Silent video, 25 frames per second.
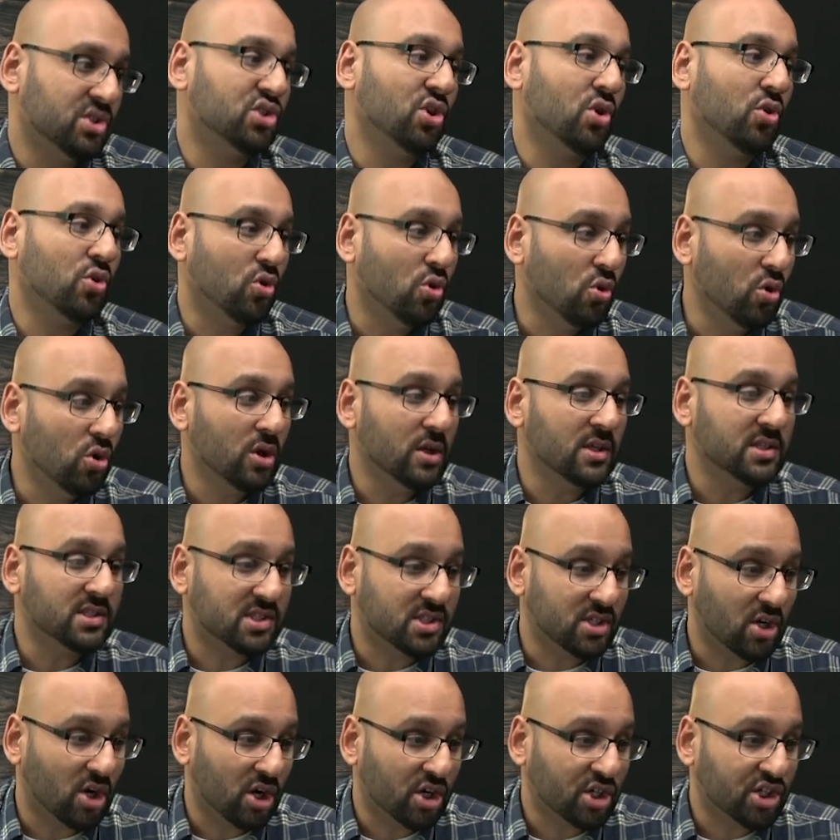So Google
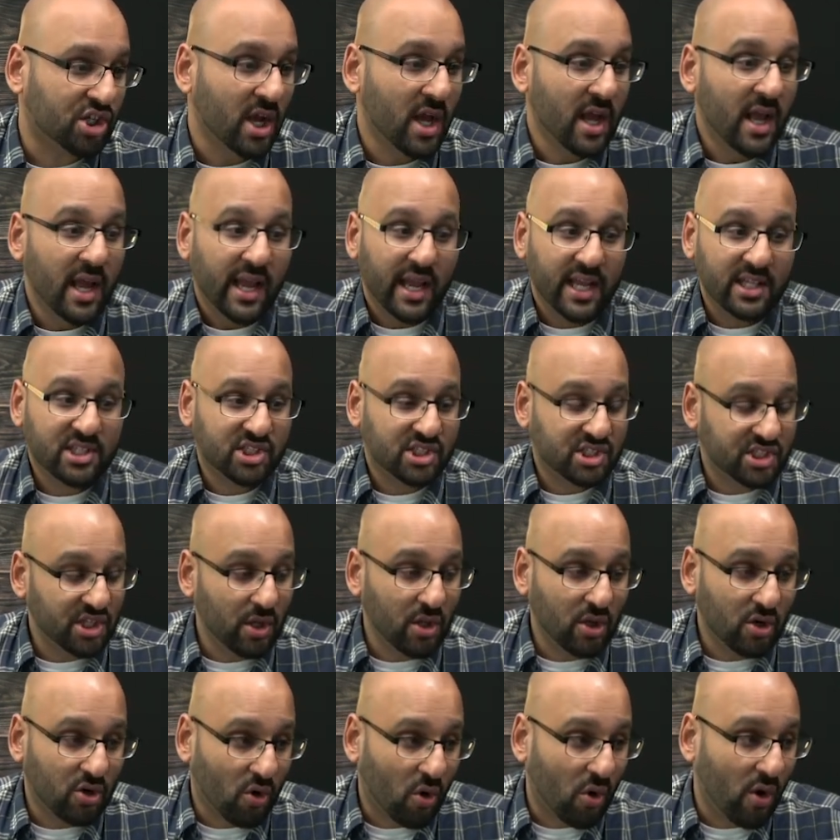search, it's
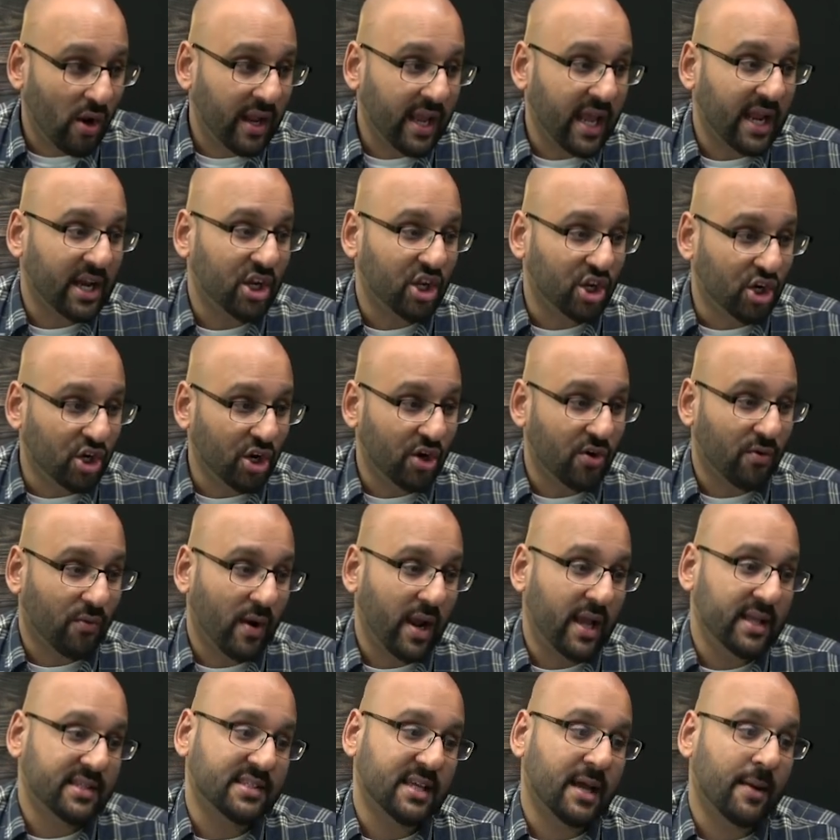still growing at good
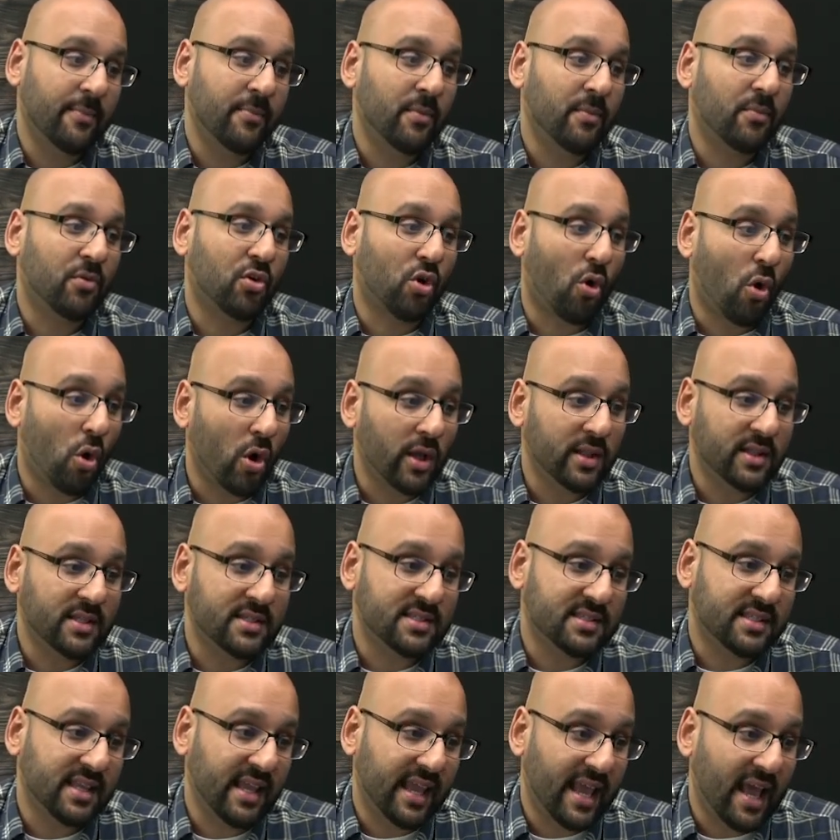rates. I'm growing this
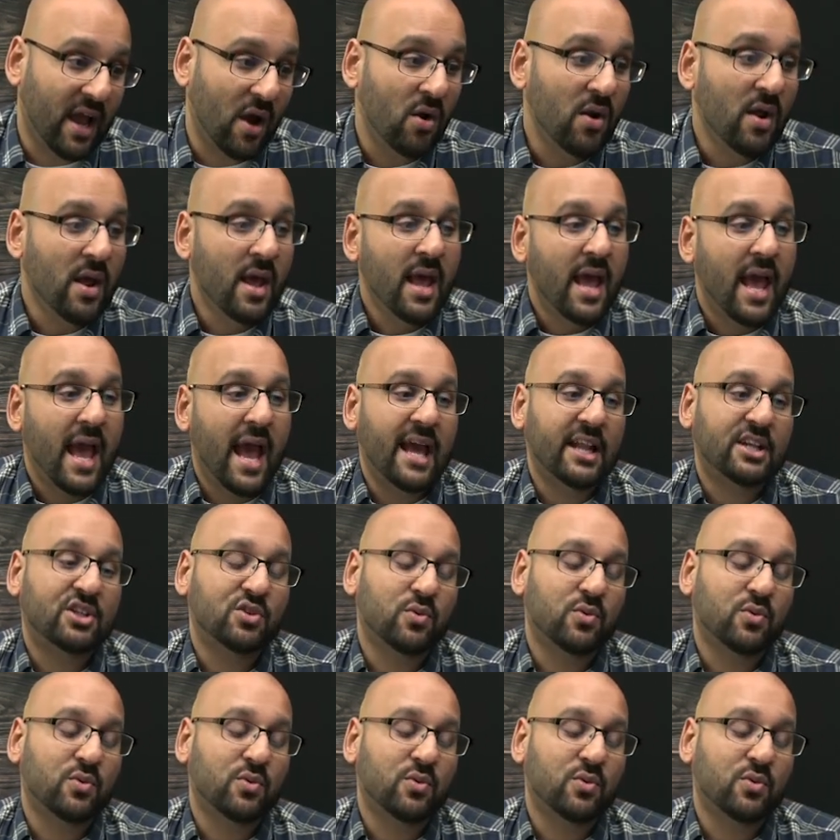thing out at